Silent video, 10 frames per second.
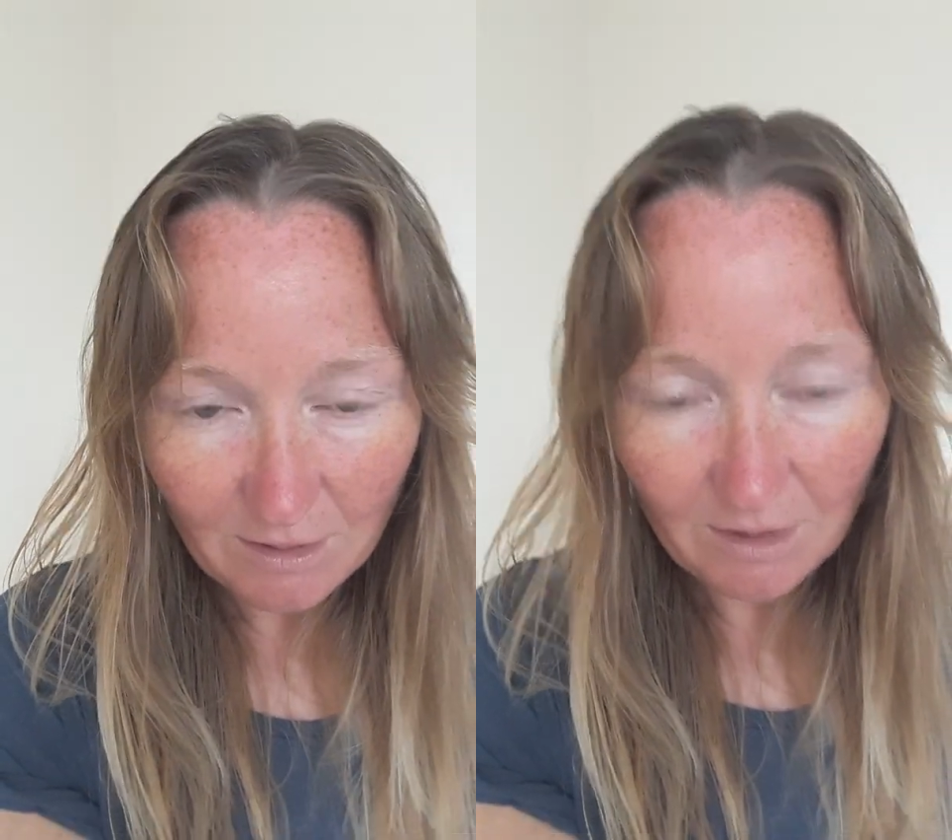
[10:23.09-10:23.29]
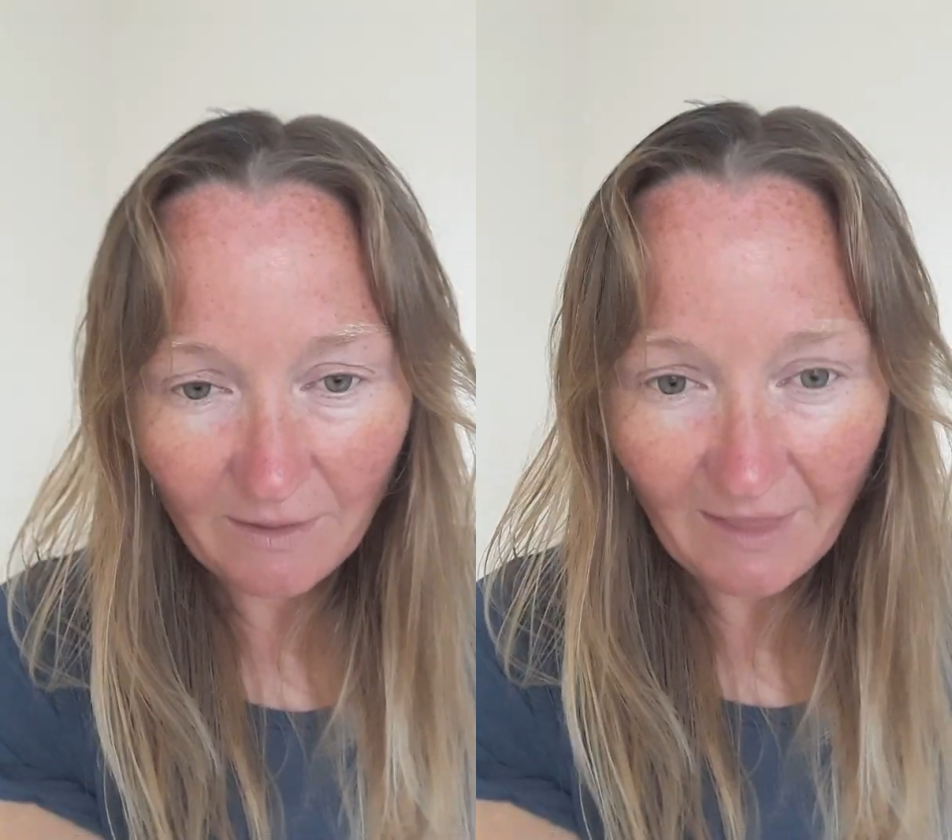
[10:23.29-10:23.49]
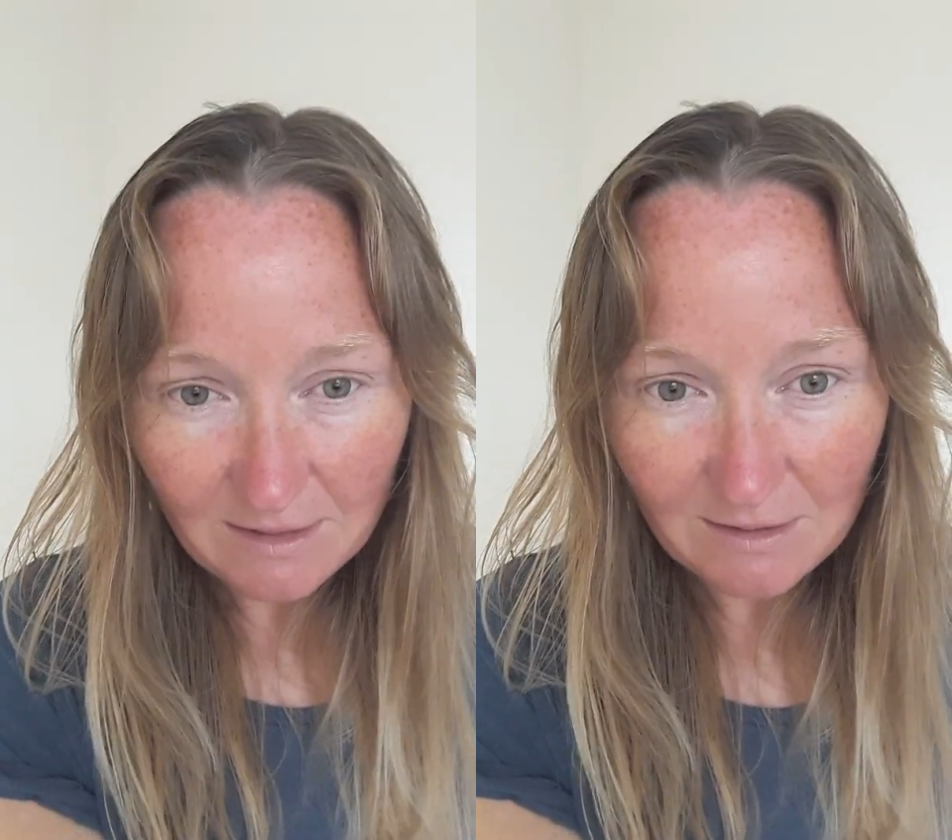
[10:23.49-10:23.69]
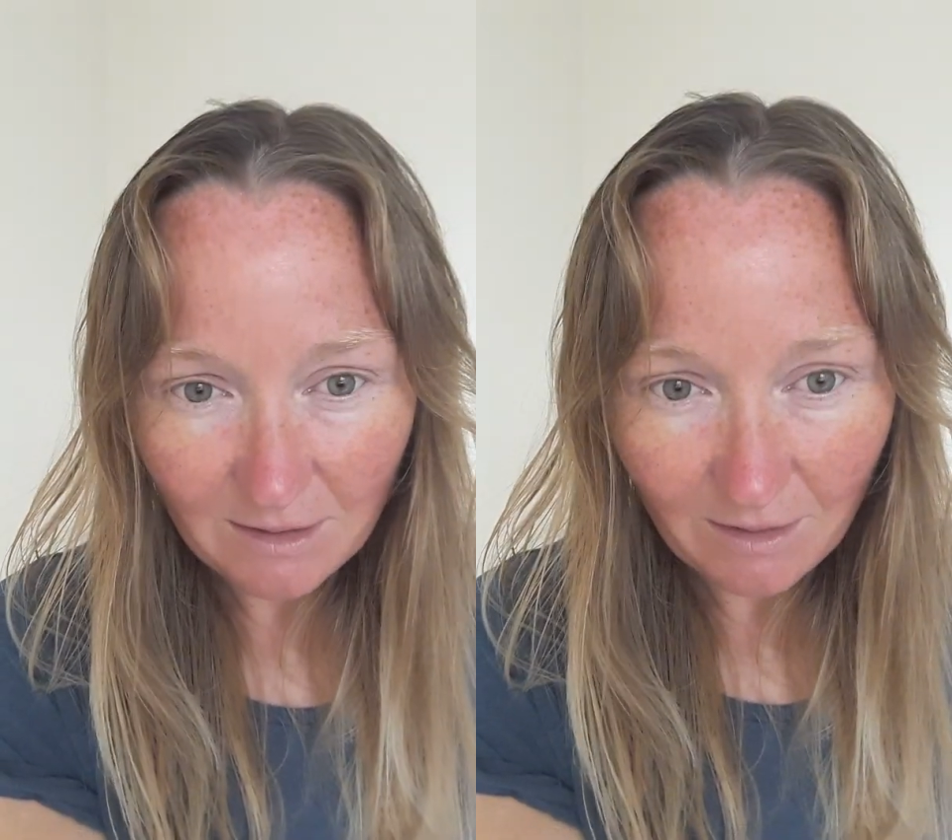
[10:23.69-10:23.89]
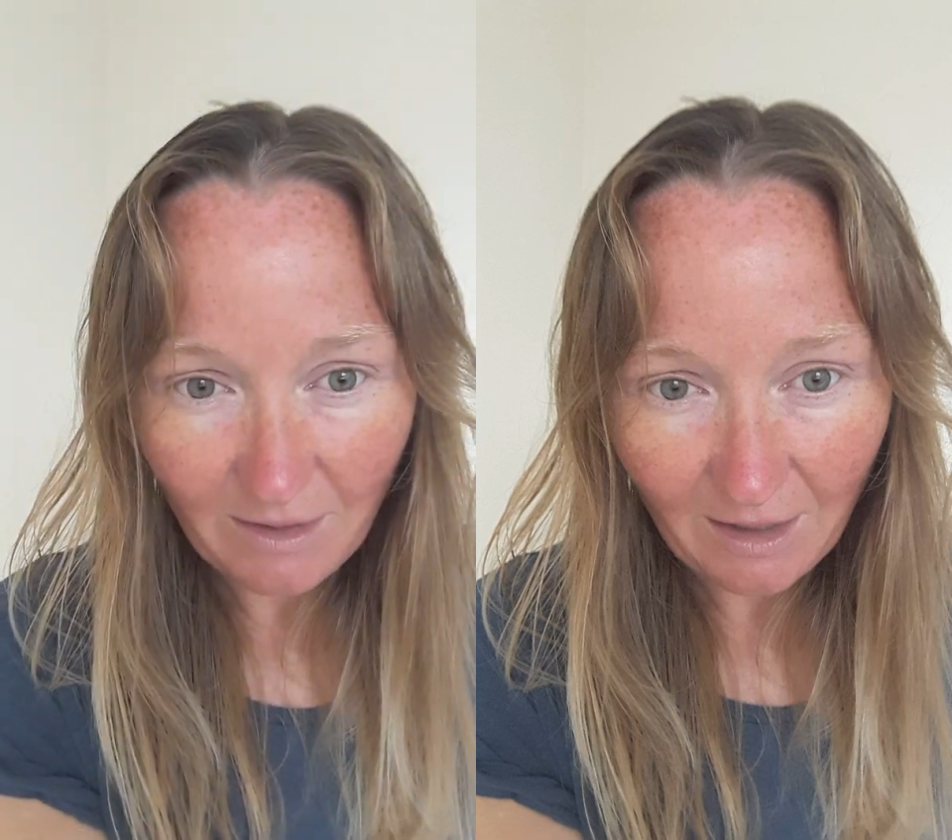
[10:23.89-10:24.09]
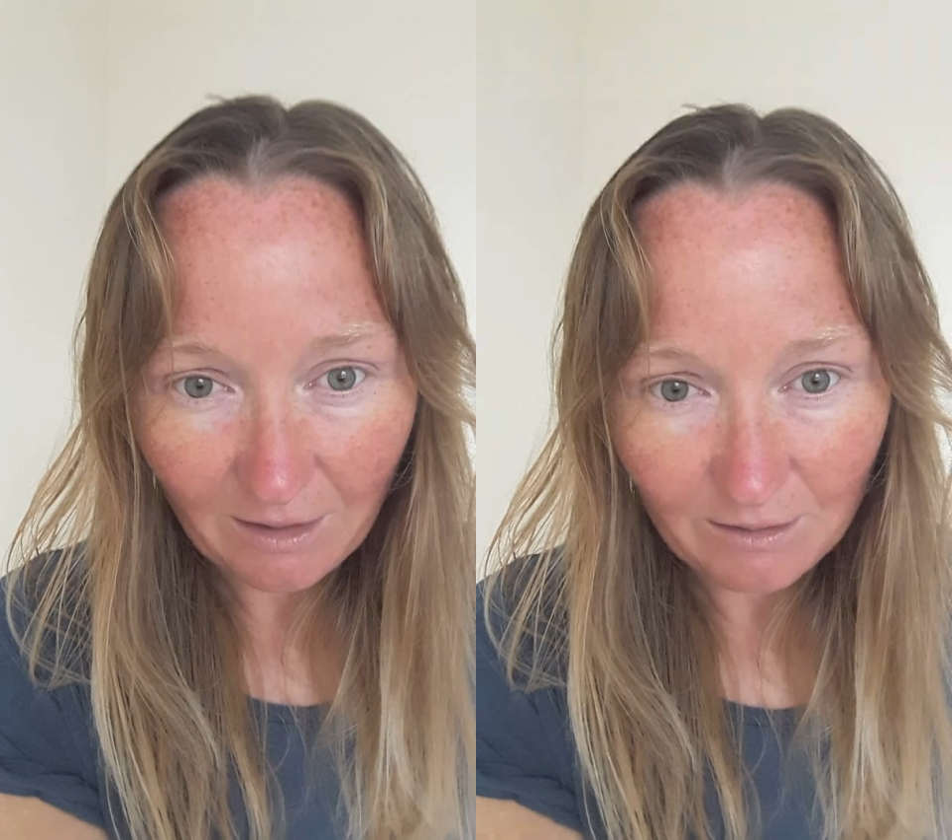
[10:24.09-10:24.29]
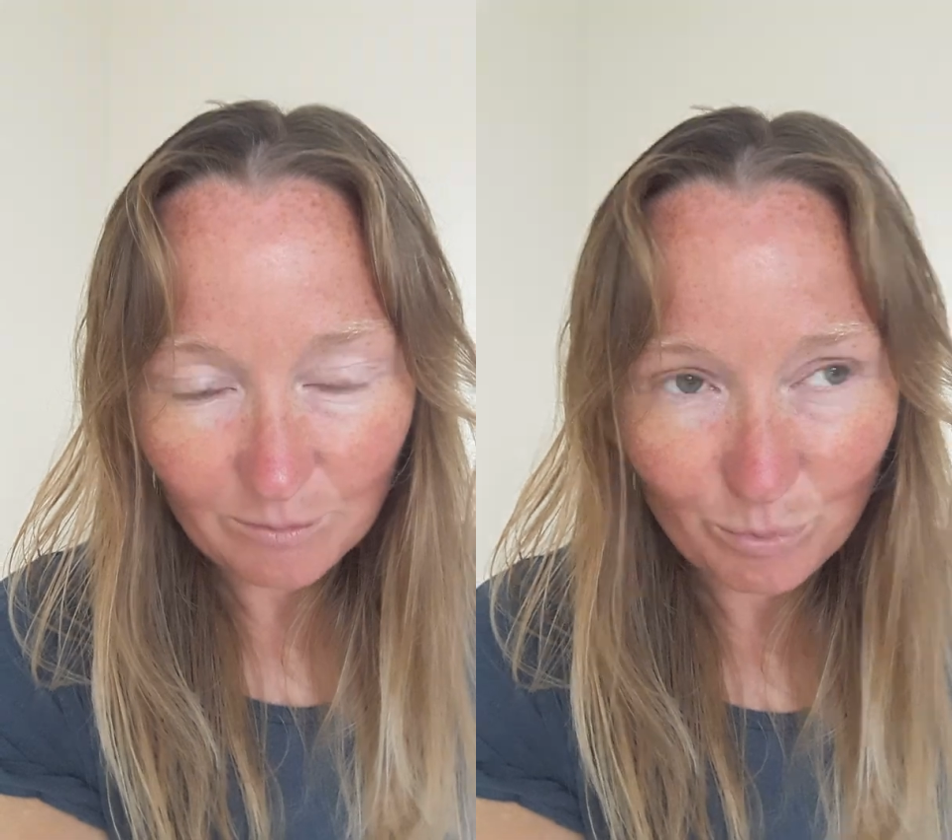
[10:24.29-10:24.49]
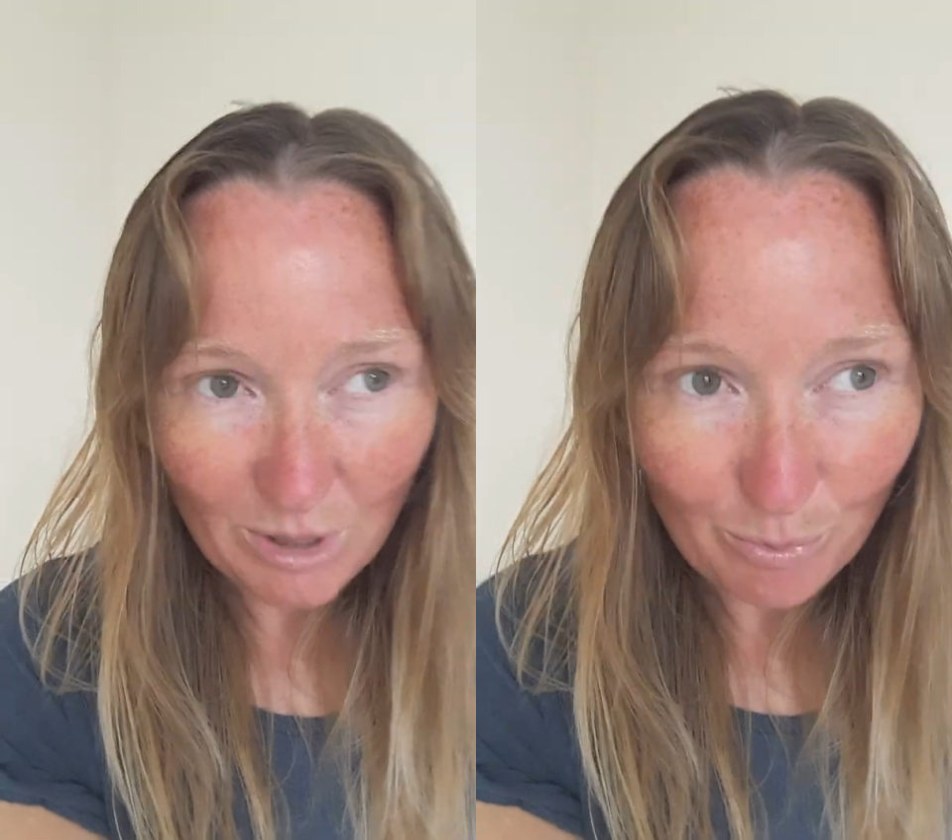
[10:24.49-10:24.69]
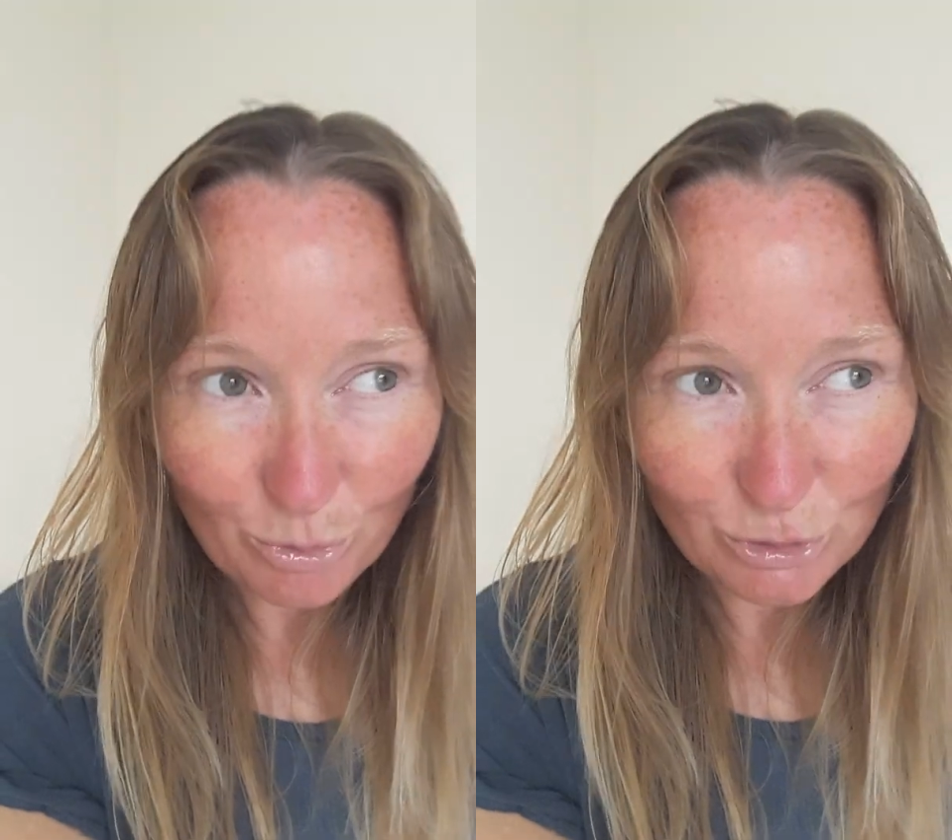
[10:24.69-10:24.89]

And that's the thing. People